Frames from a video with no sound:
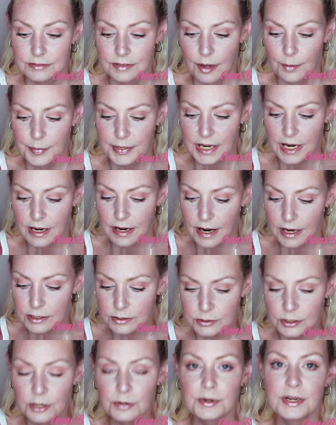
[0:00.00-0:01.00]
I mean, I
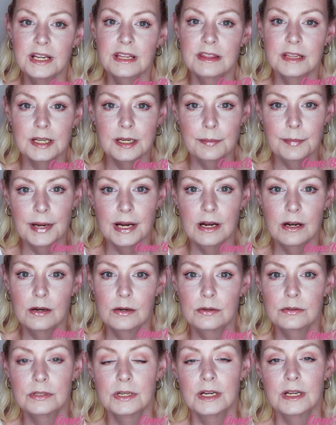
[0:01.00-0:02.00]
don't know anything
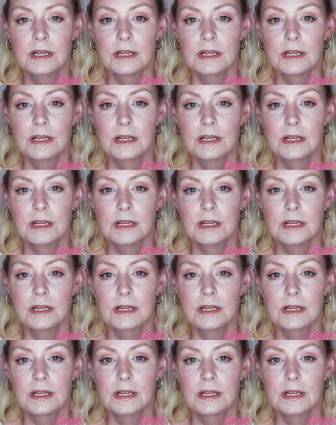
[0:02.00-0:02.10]
about